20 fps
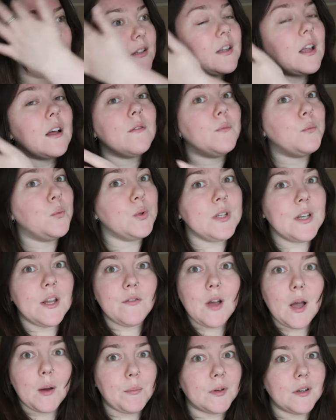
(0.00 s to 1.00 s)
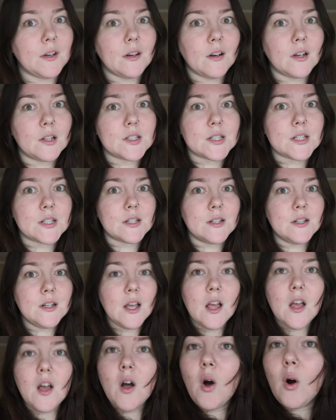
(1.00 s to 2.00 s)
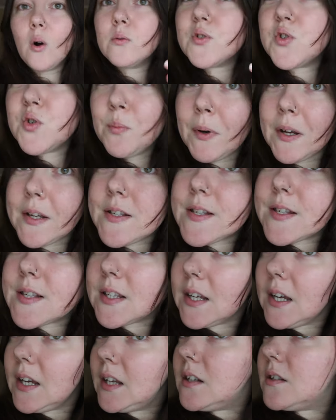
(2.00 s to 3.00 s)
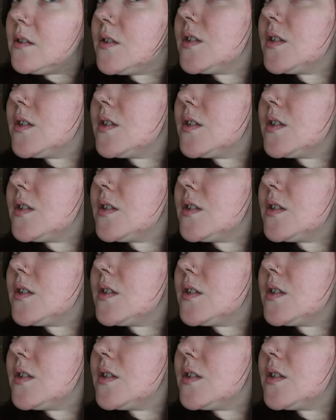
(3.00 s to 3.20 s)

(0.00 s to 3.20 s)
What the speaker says: that would never happen in London. Also, my skin,